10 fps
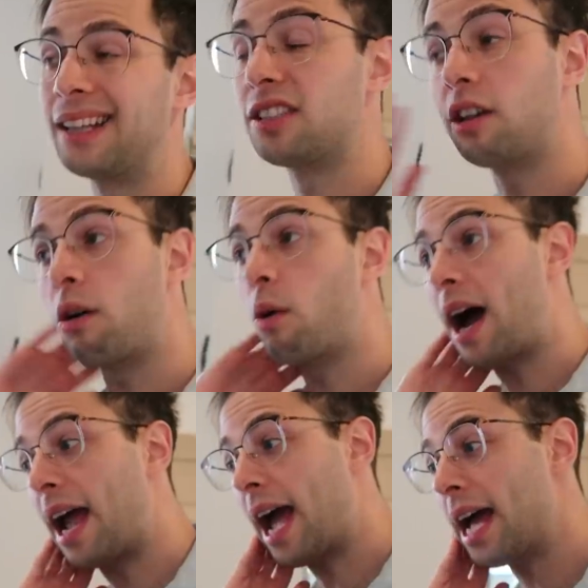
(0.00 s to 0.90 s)
And so
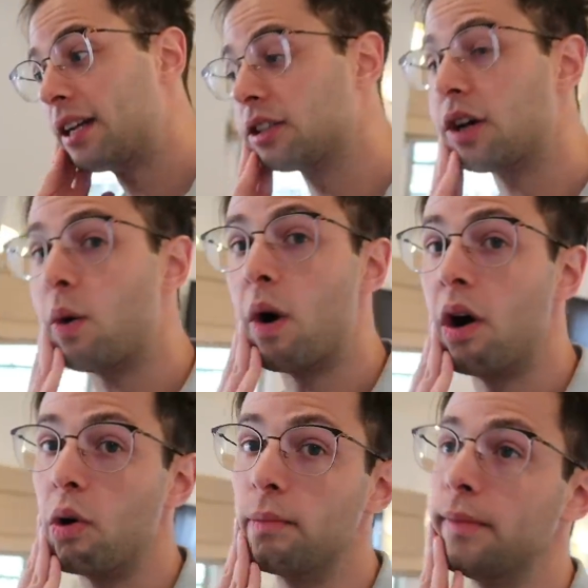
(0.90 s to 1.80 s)
I had to go
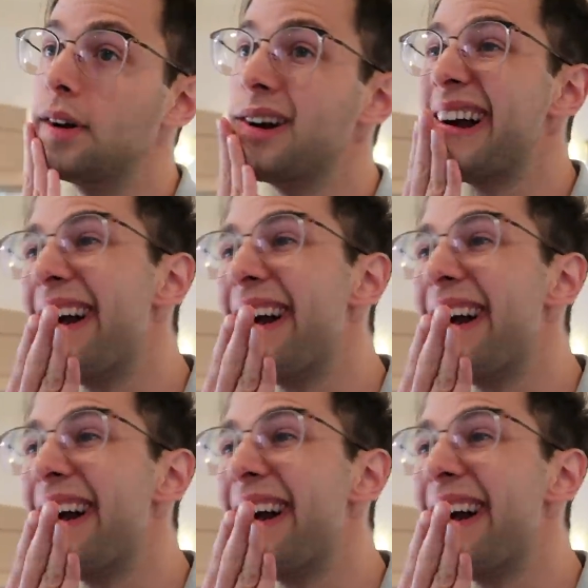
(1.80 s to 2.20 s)
home